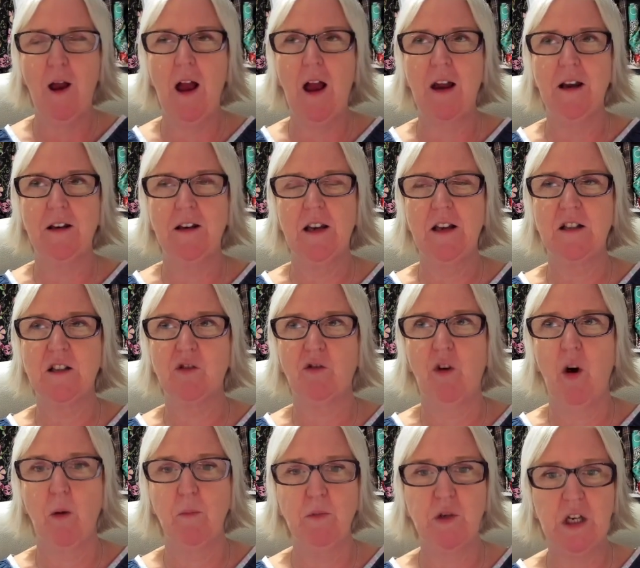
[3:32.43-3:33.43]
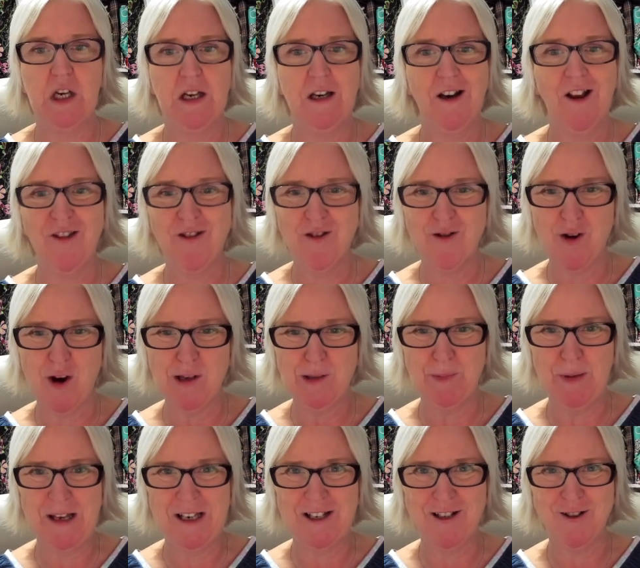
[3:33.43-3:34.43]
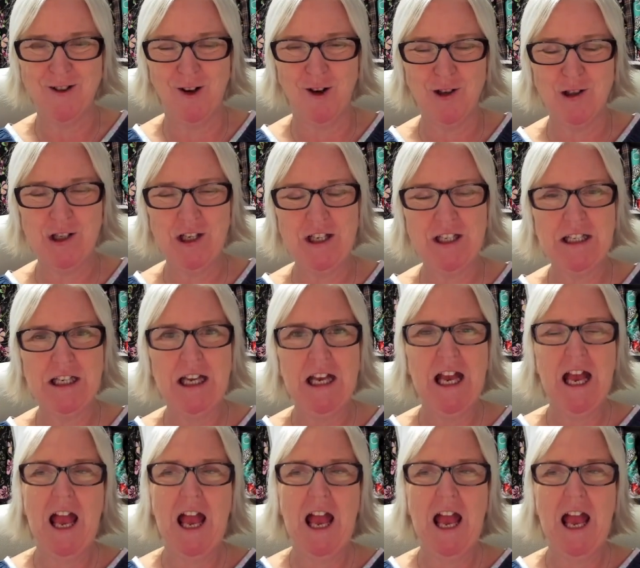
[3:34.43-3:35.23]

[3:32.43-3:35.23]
And it's from Jane at the Dressmaker's Closet.